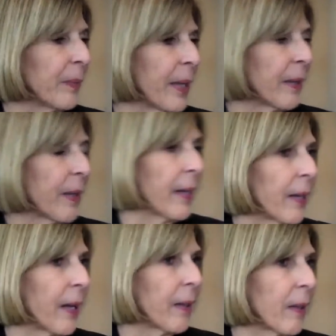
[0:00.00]
and
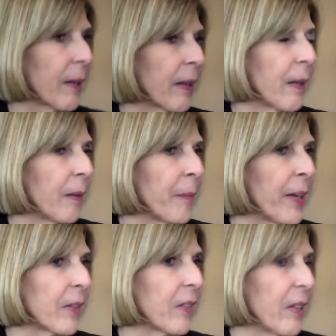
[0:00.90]
I'm
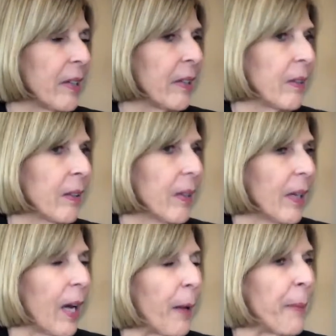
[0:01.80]
not saying,
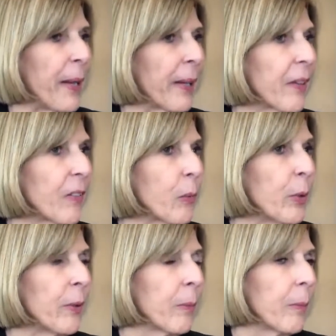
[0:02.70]
I guess I
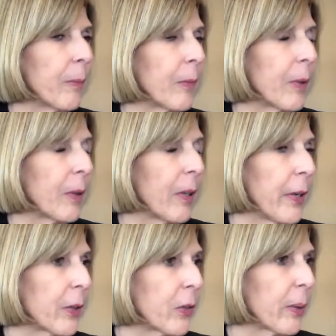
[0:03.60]
wouldn't
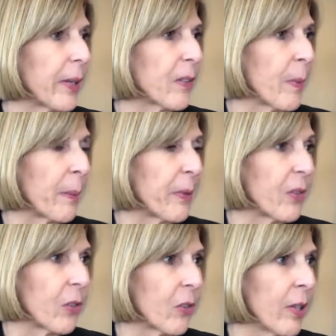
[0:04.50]
characterize my
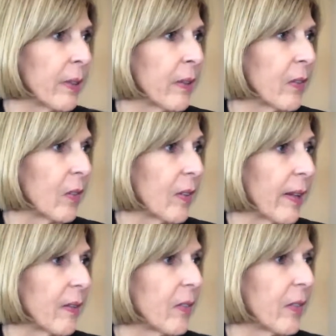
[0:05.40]
position on this as
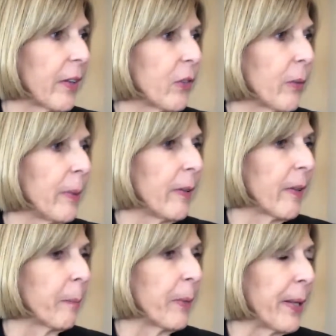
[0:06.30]
that the state should be
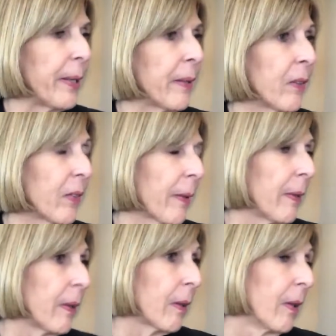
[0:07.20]
paying this. I
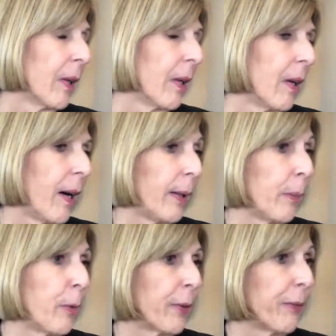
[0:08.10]
think
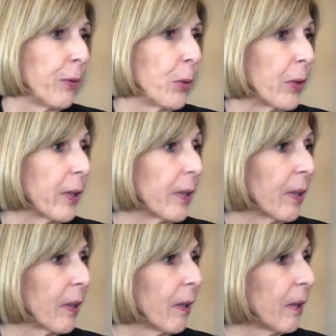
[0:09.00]
Olive
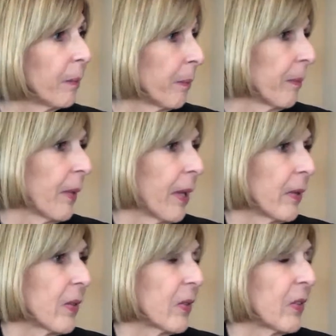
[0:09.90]
Florida
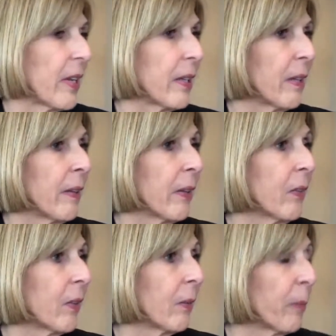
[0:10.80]
has a stake in
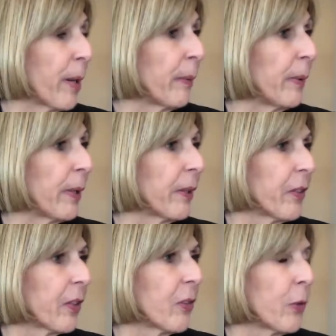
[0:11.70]
this and probably ought
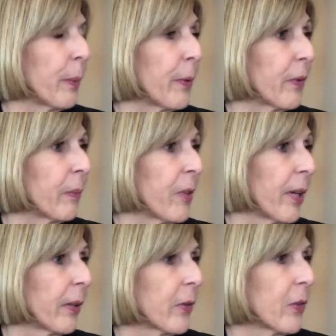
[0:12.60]
to contribute some
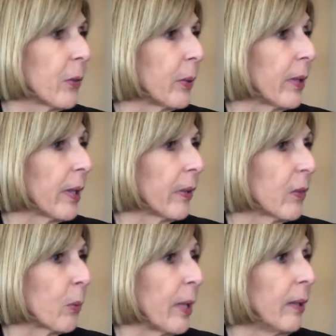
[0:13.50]
dollars to it
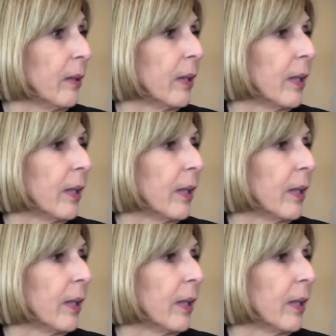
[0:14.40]
as well.